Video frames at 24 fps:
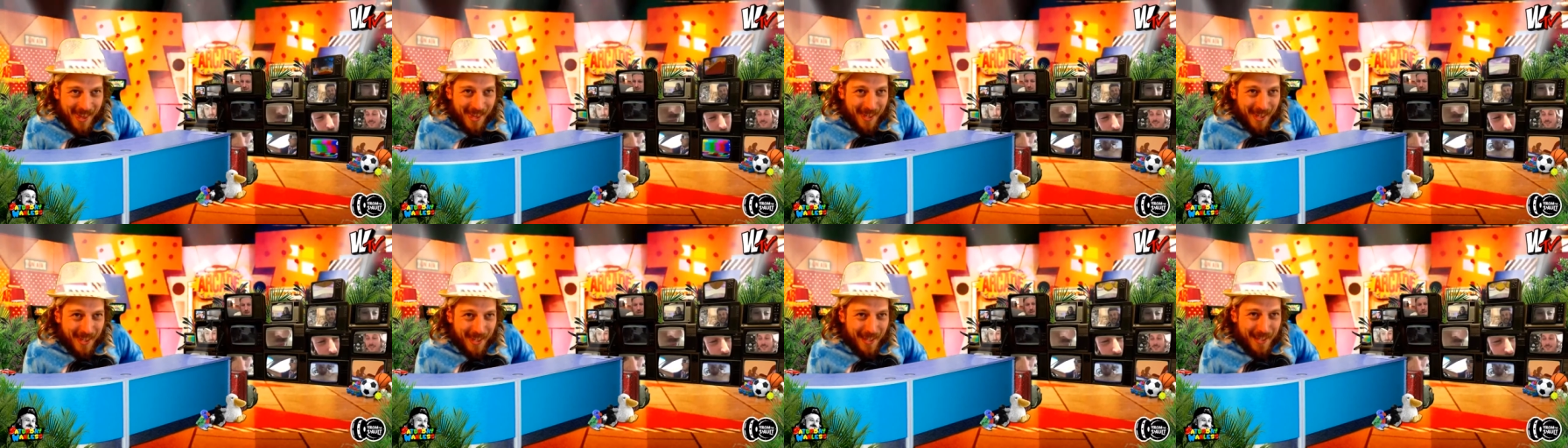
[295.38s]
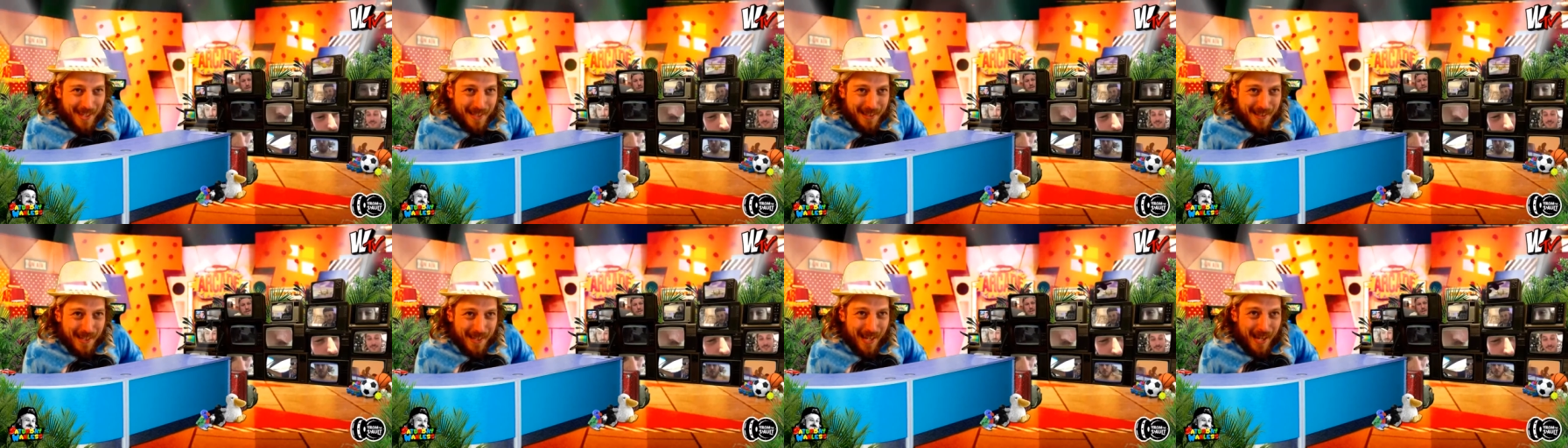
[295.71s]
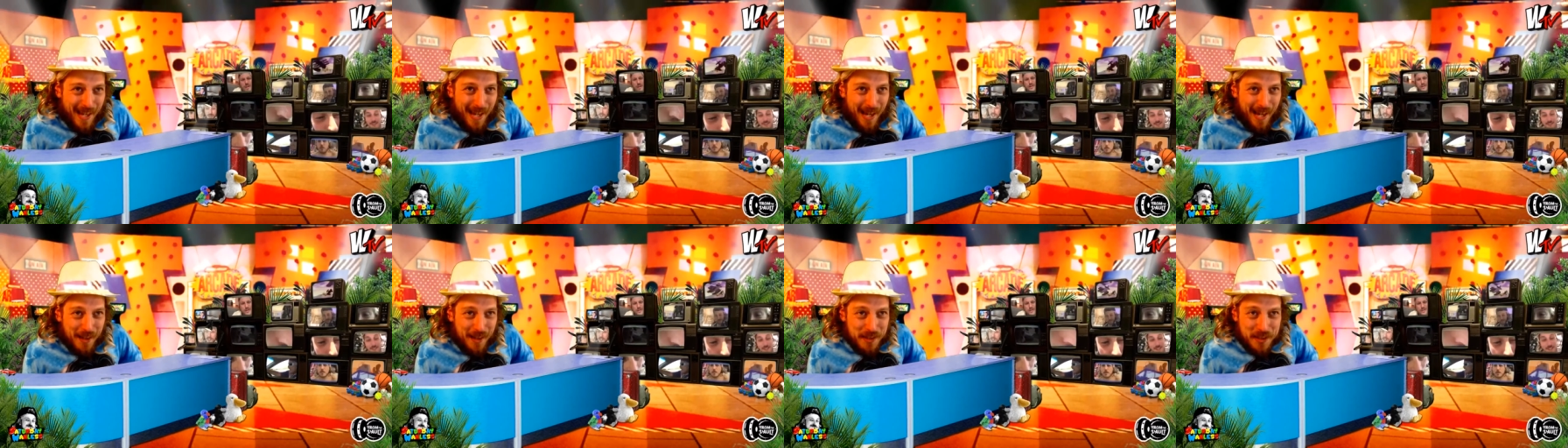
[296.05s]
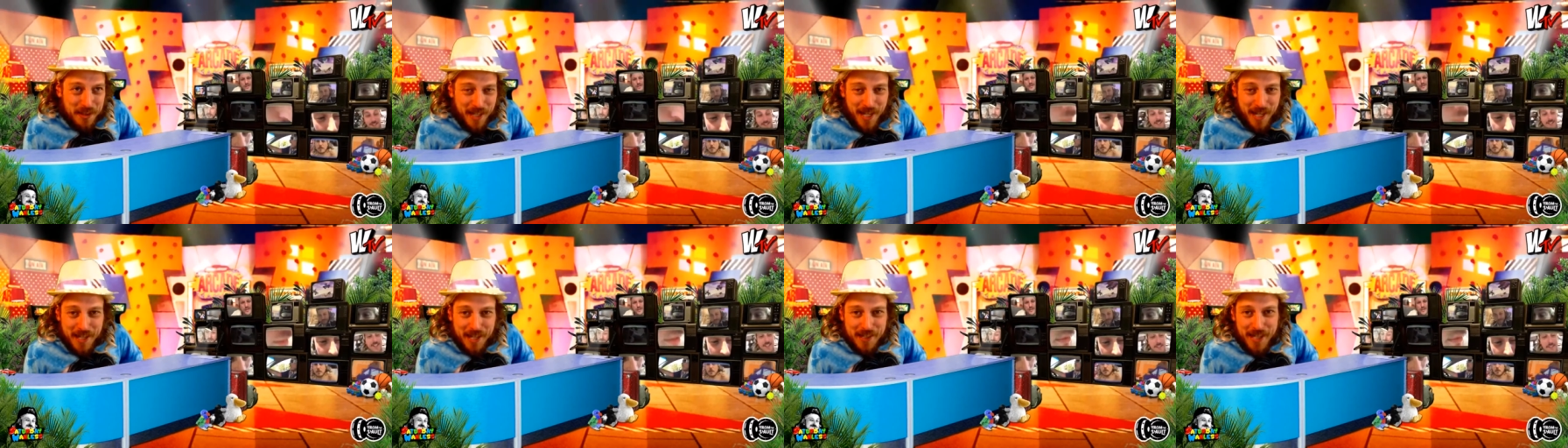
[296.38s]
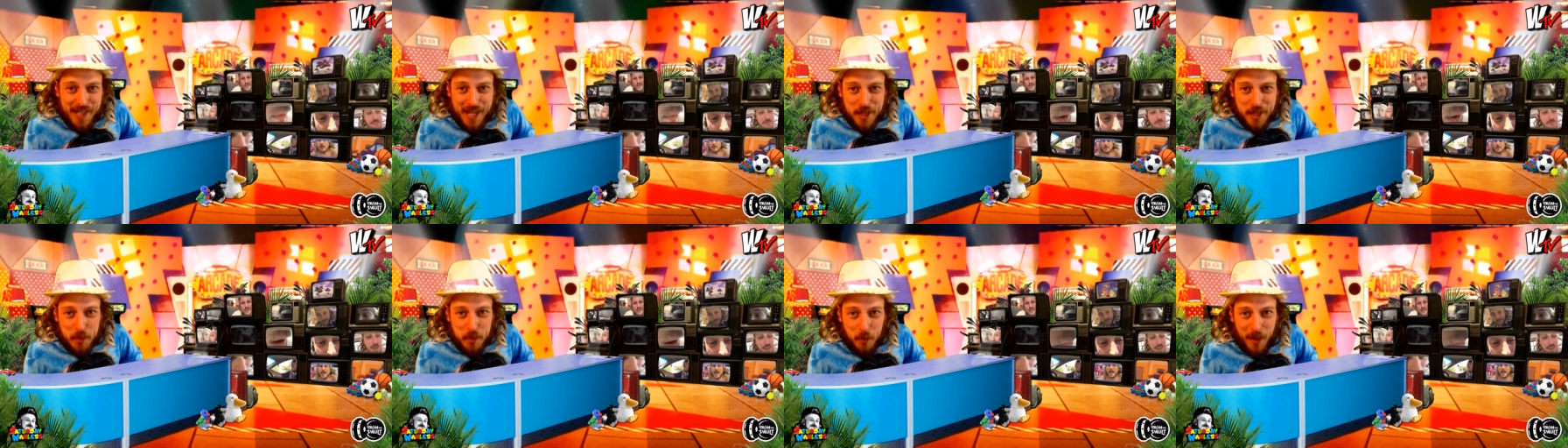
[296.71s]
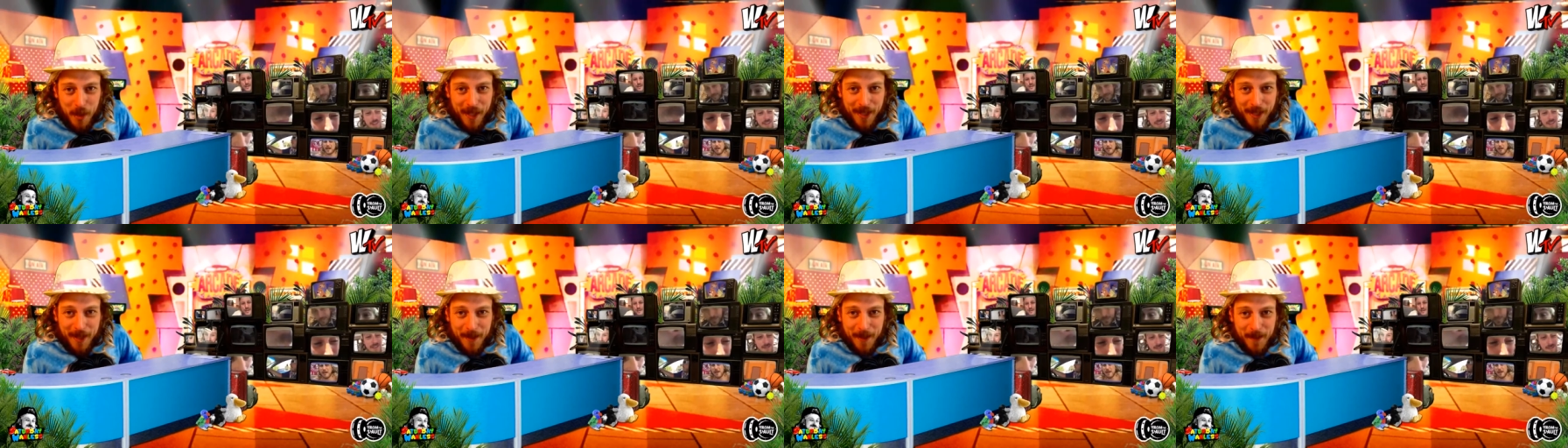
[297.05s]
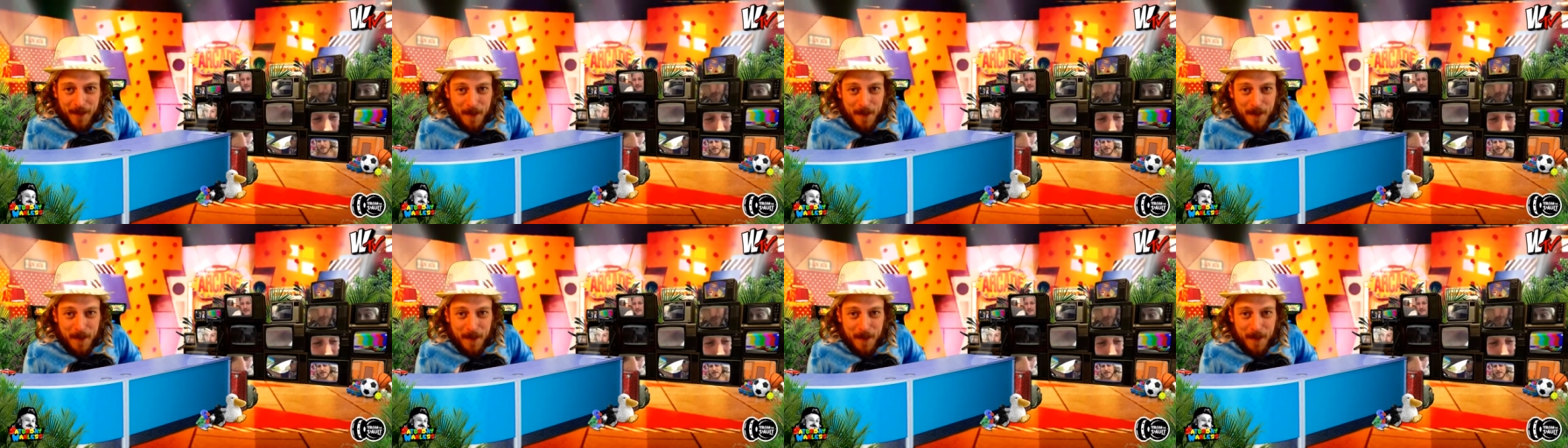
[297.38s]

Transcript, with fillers: and uh, I'll see you next week.